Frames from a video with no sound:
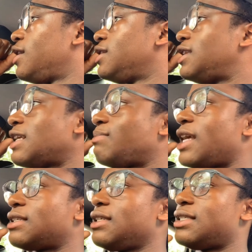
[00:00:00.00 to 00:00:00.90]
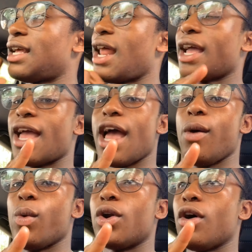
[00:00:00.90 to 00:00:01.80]
That's basically saying I can have
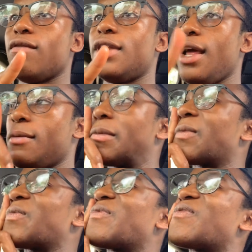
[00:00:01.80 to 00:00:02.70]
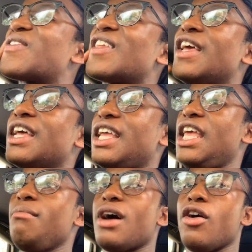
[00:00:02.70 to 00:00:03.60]
1 off day. Keep
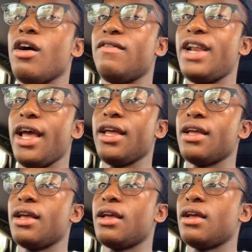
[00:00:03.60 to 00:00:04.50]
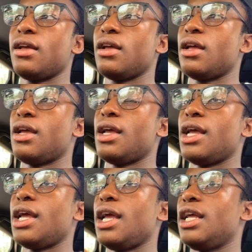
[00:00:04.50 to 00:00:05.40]
my off day
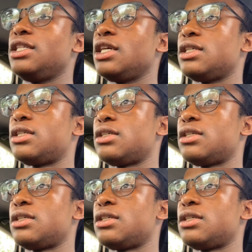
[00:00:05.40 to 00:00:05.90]
and just